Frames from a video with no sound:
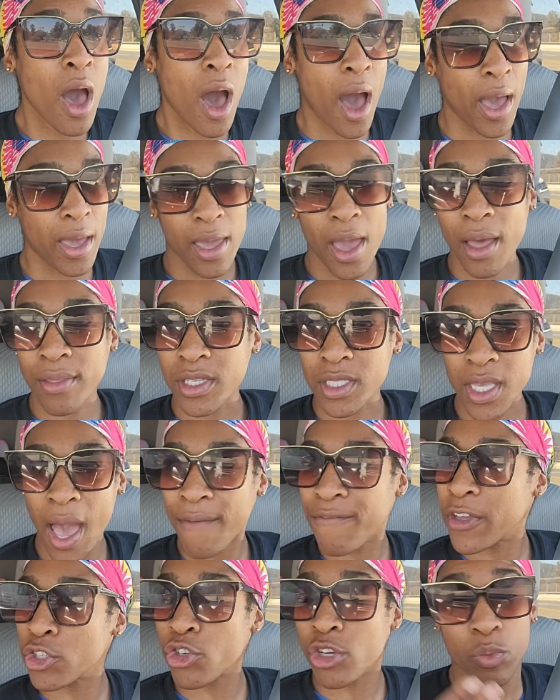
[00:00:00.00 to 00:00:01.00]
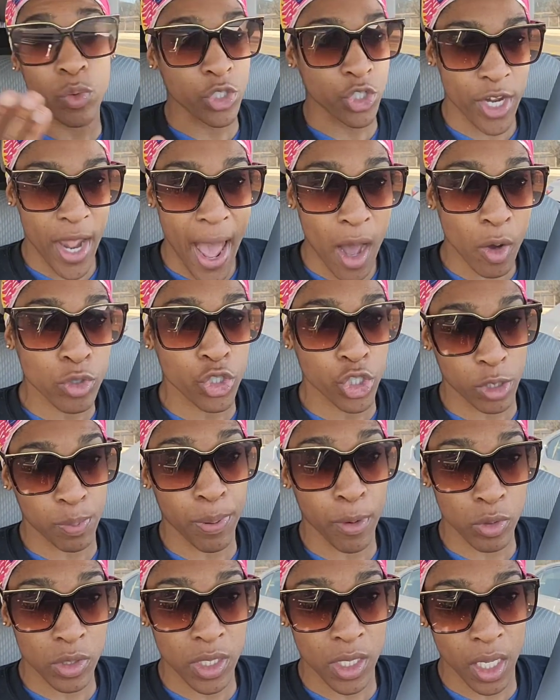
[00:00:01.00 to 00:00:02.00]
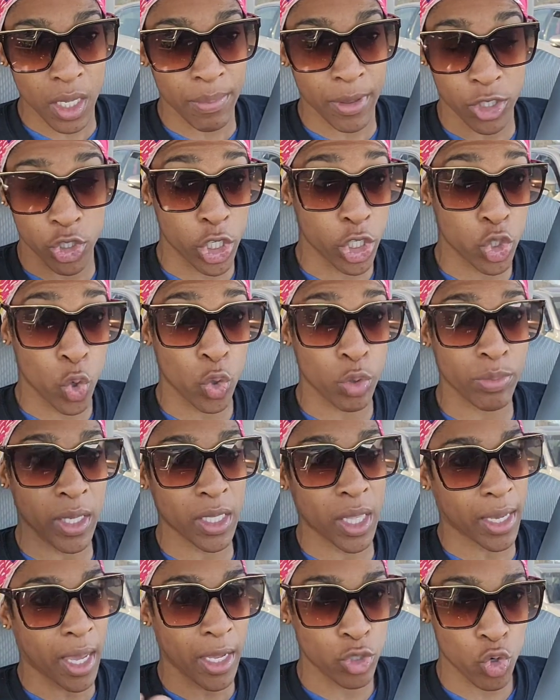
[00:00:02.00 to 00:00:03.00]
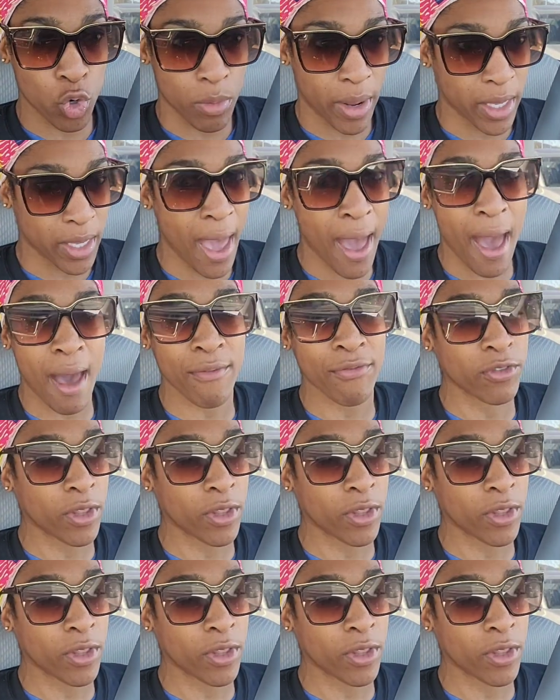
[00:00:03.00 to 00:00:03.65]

I had this calf injury, which now she's posted it, but she told me, like, I tore my calf.